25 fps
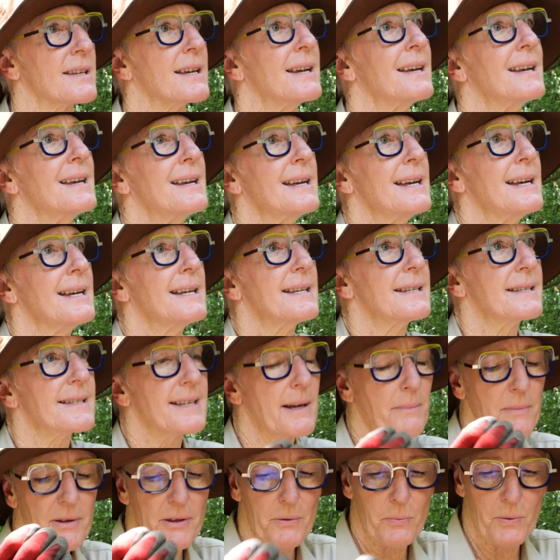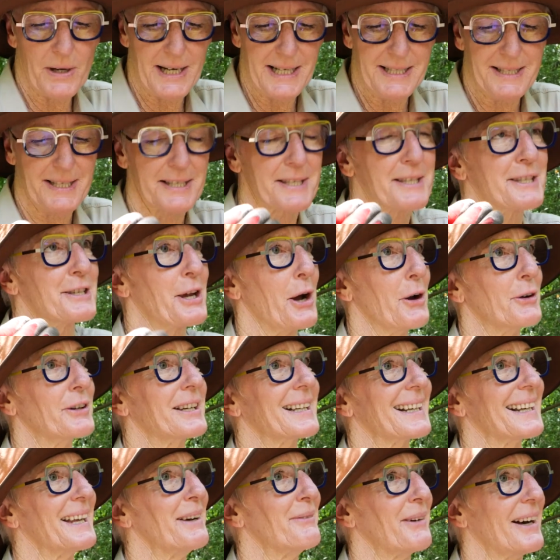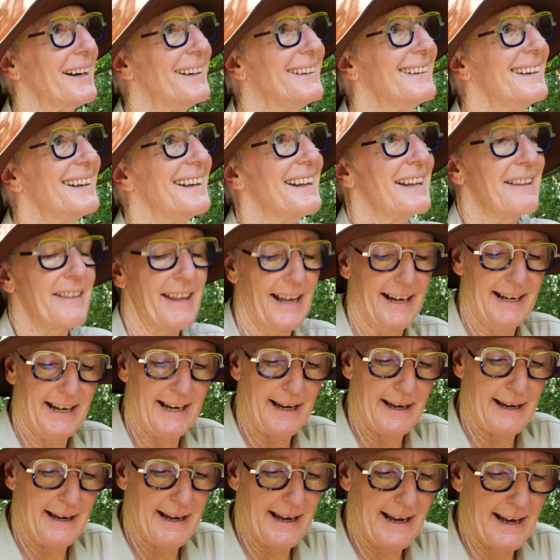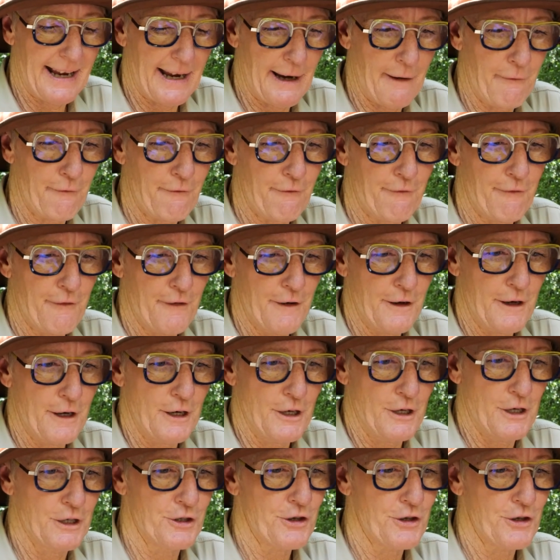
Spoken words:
Some of the weeds are so clever that if you